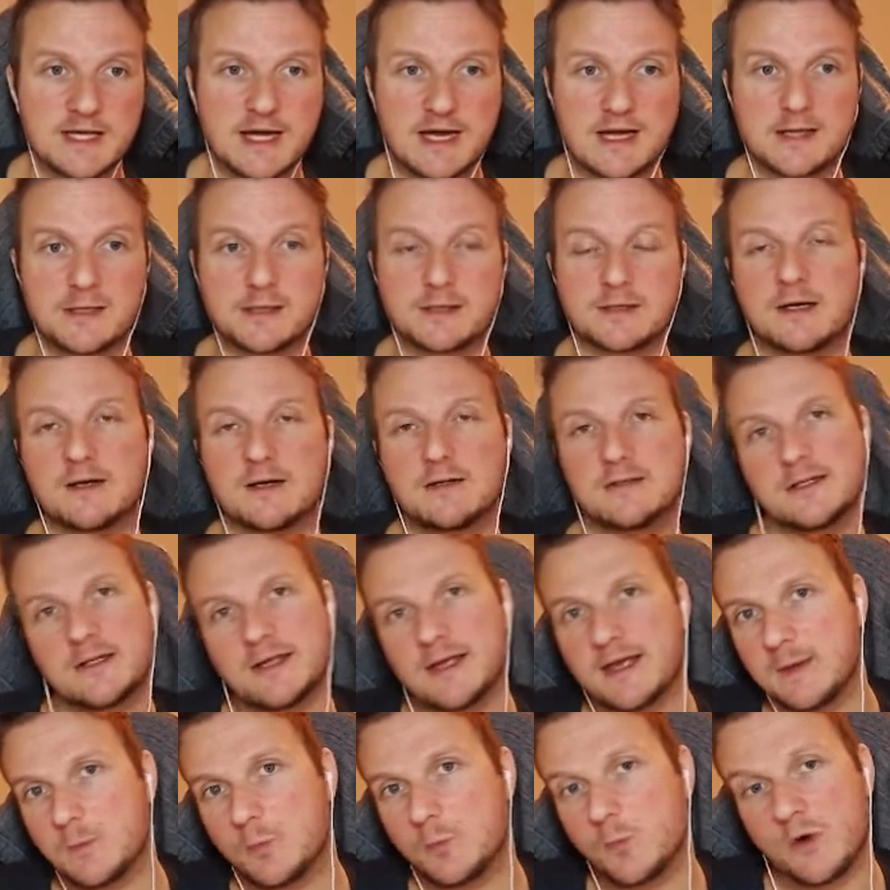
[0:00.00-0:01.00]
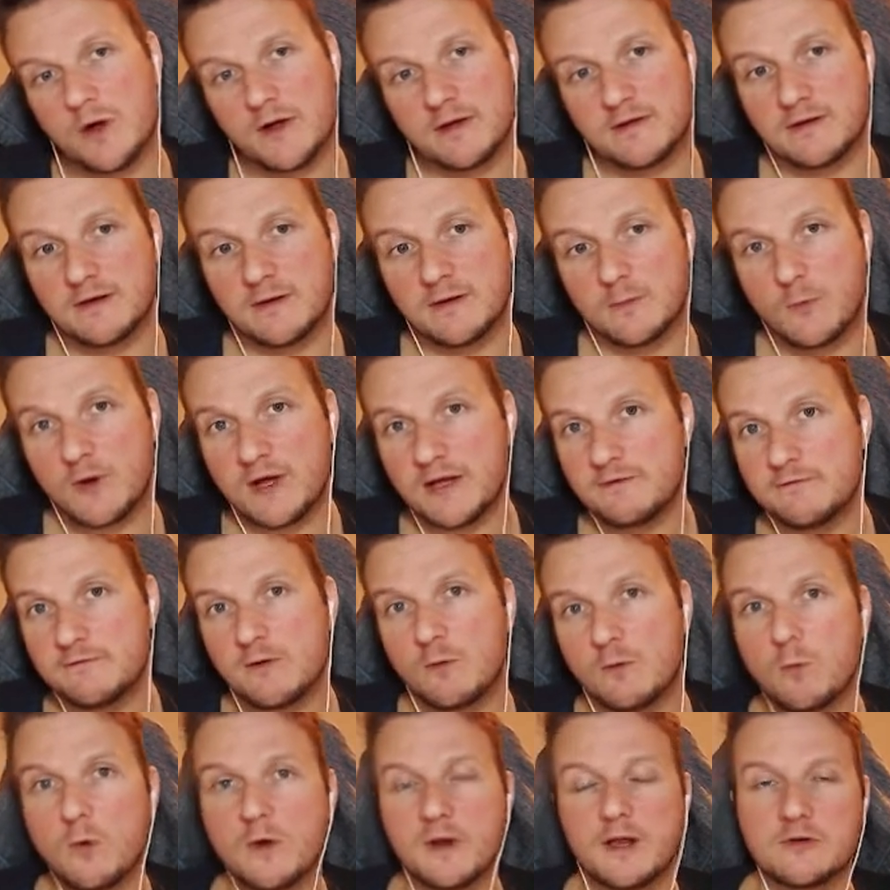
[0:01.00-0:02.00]
I start the game, wait
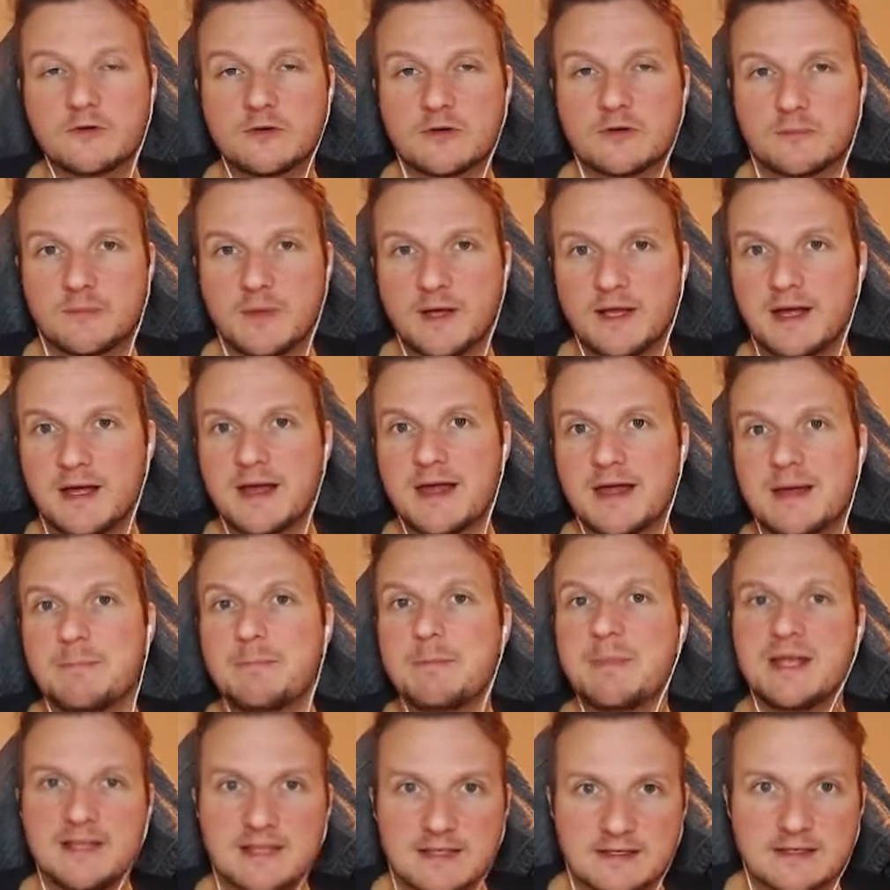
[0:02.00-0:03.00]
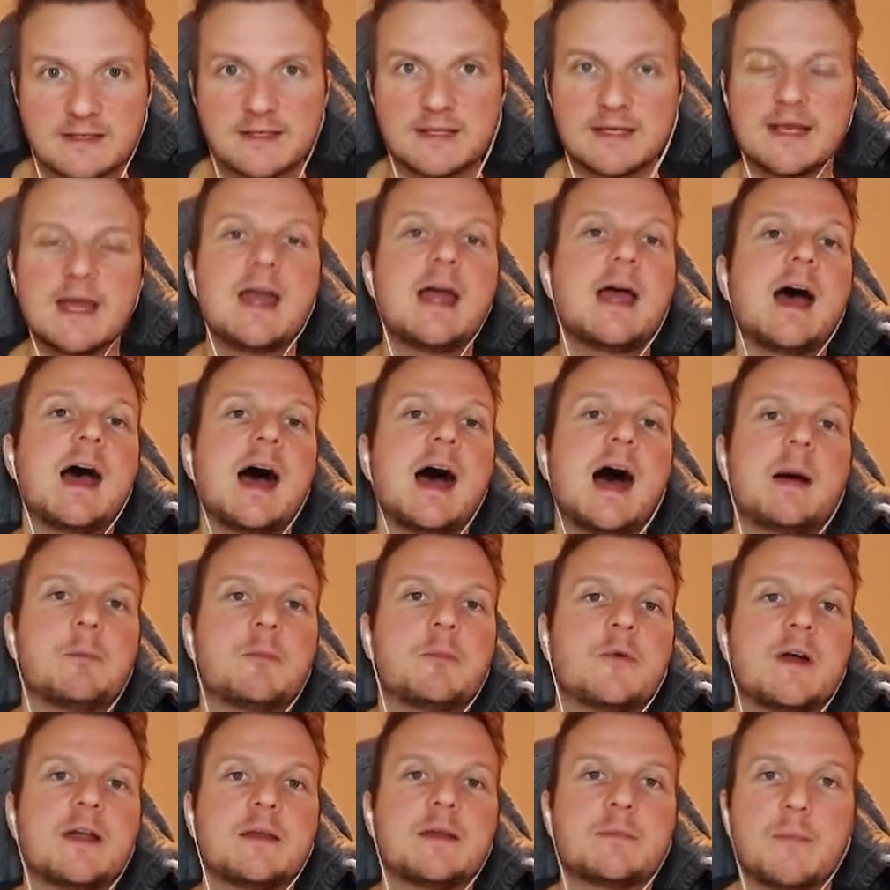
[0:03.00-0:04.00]
for 100 mana, immediately
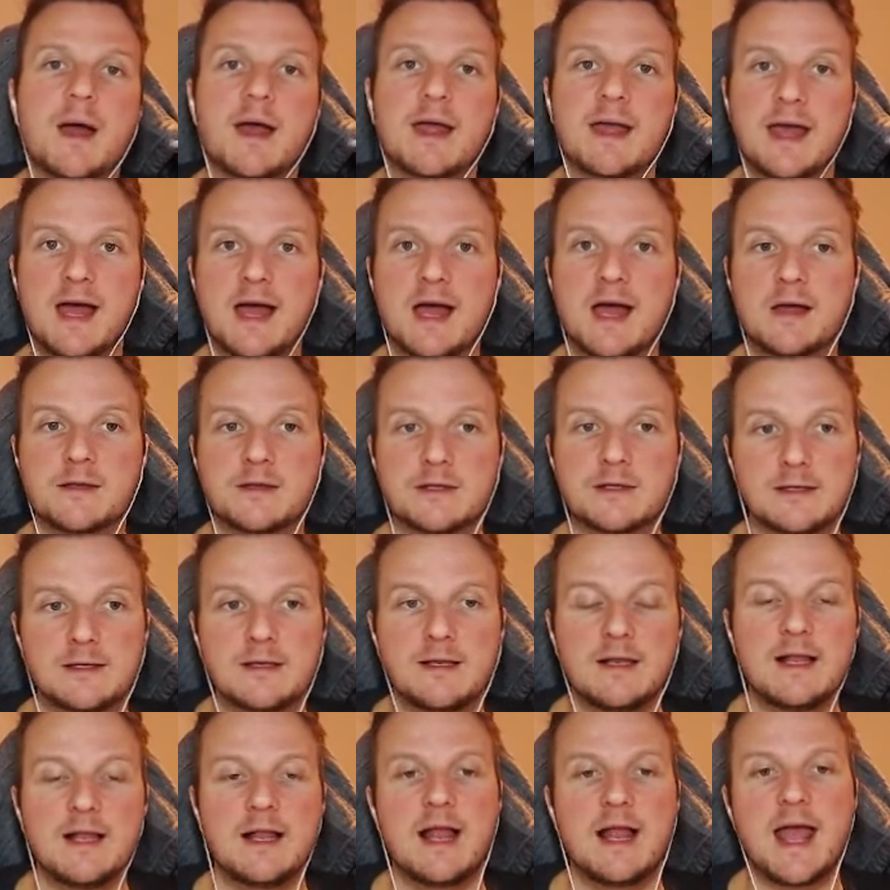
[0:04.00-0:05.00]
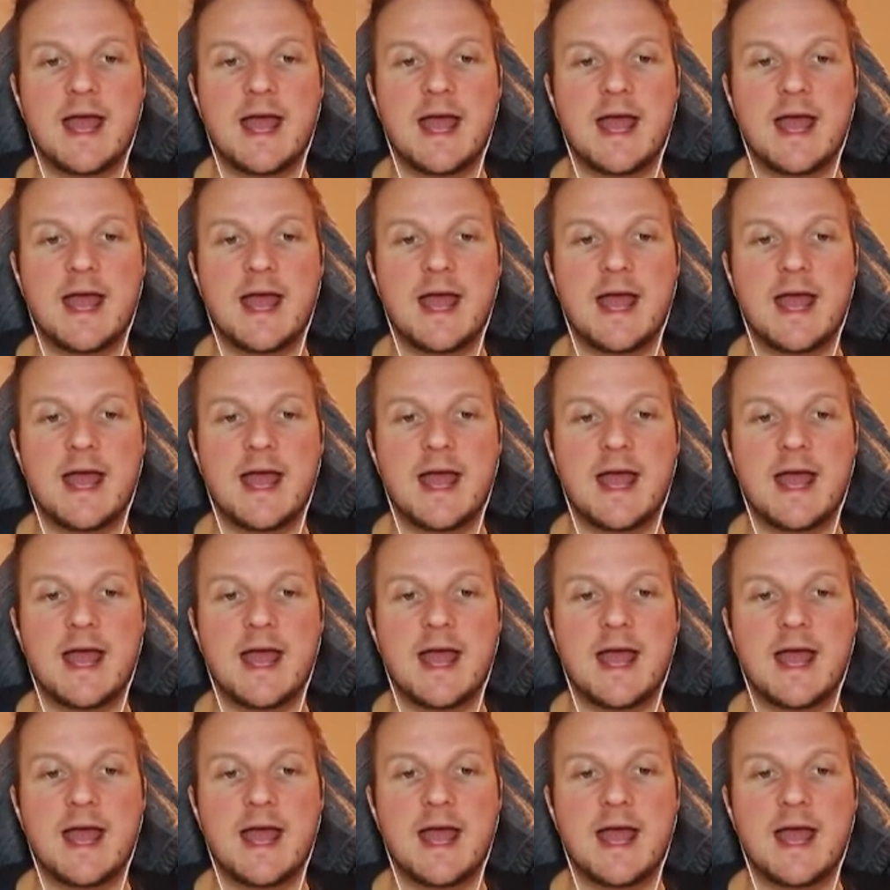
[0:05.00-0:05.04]
upgrade my castle,